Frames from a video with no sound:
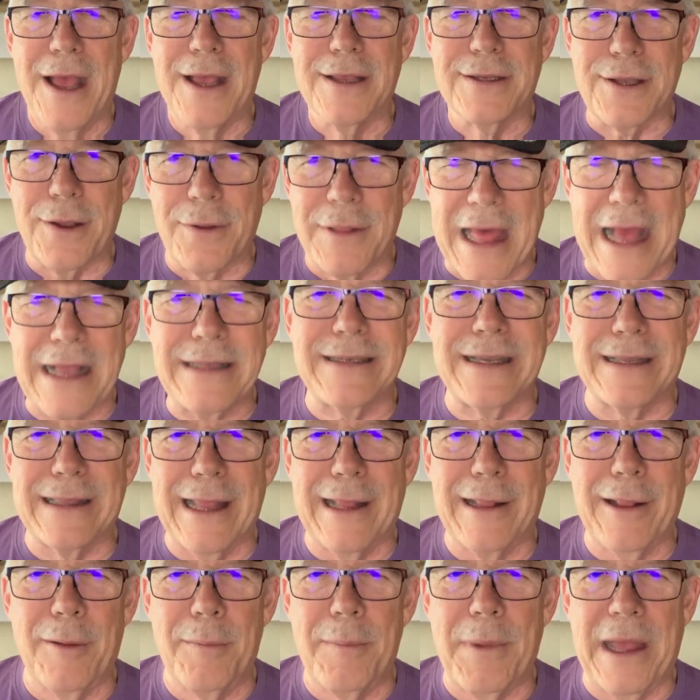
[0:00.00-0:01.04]
So that's a
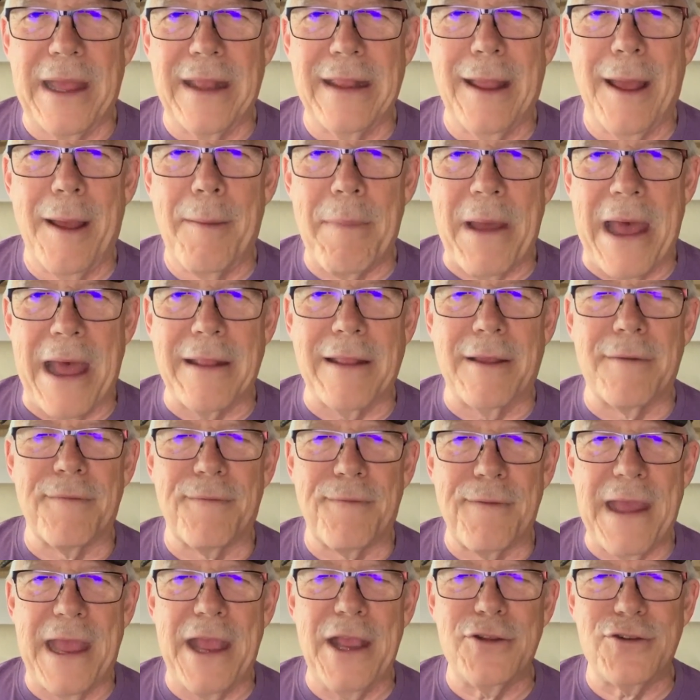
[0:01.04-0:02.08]
little bit about
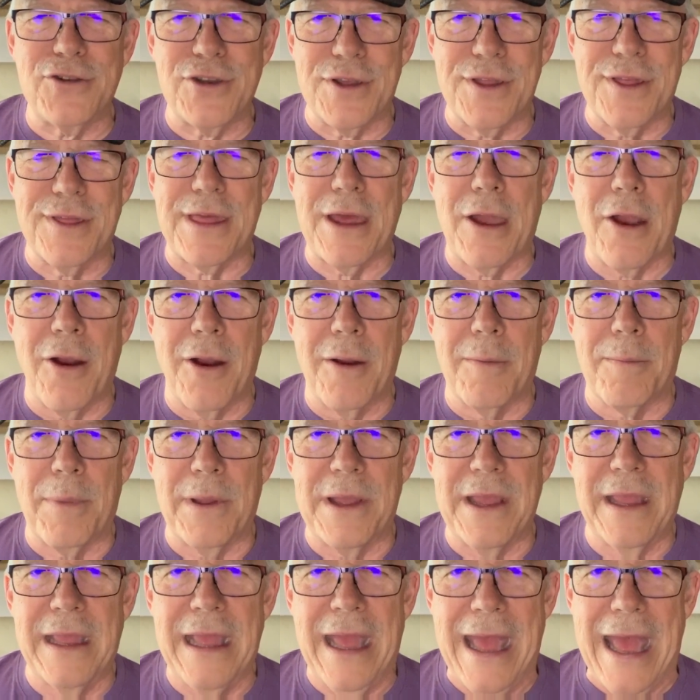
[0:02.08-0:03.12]
aphasia
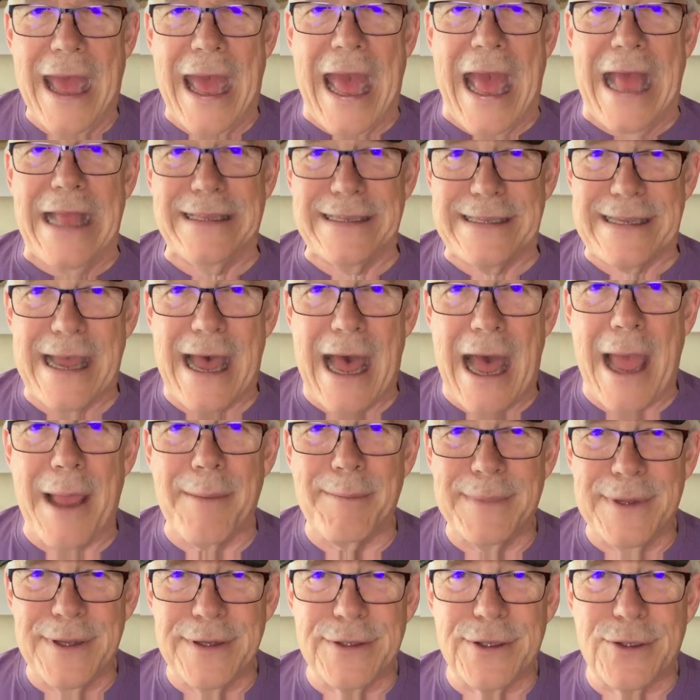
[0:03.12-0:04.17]
therapy and
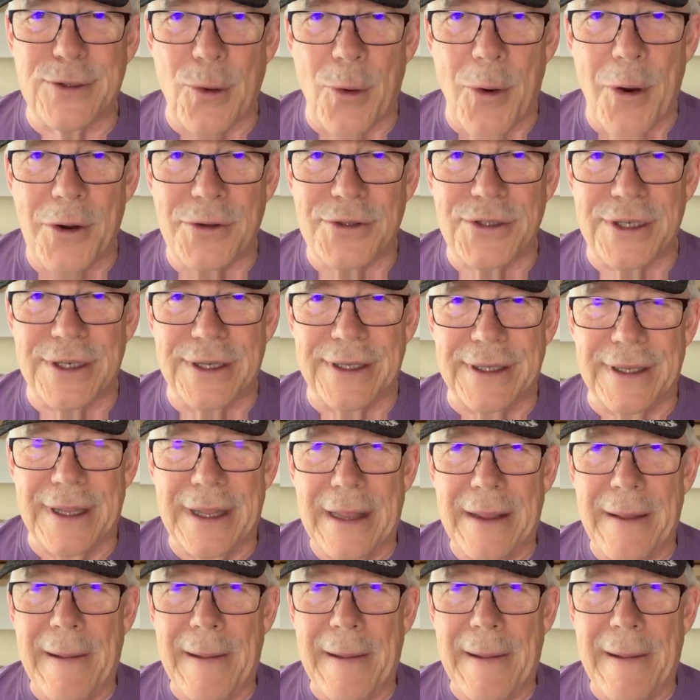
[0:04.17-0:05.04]
time distortion.